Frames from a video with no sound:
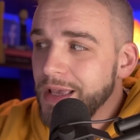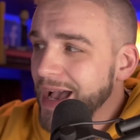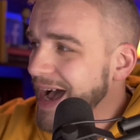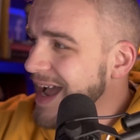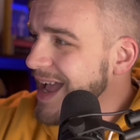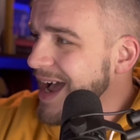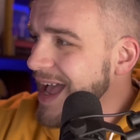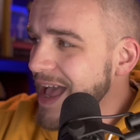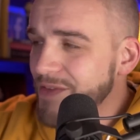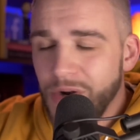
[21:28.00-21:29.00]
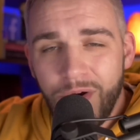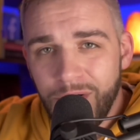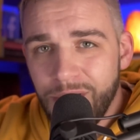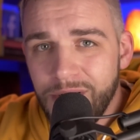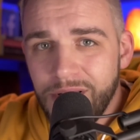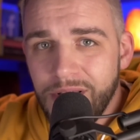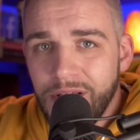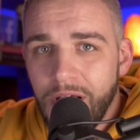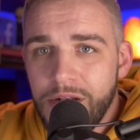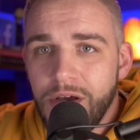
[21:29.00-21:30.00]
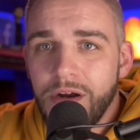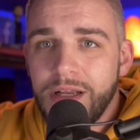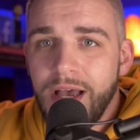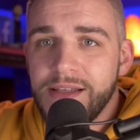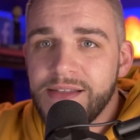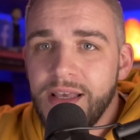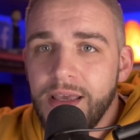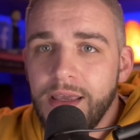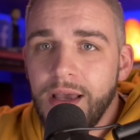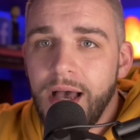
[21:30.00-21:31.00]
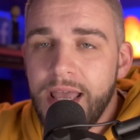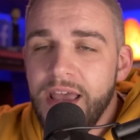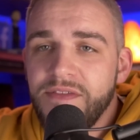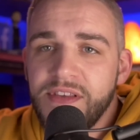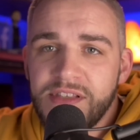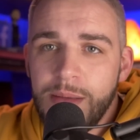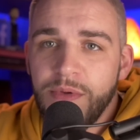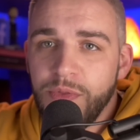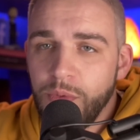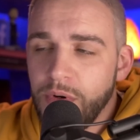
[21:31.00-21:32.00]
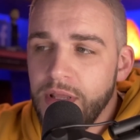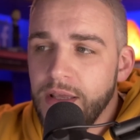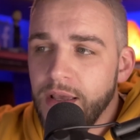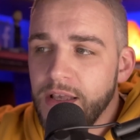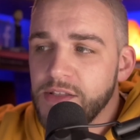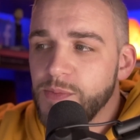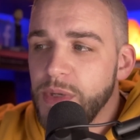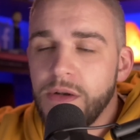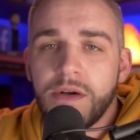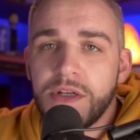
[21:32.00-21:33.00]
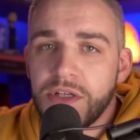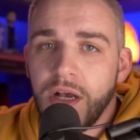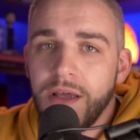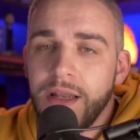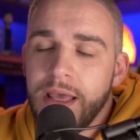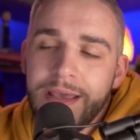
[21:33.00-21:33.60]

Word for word: I I haven't heard a NAR guy say I have the same authority as Peter and John.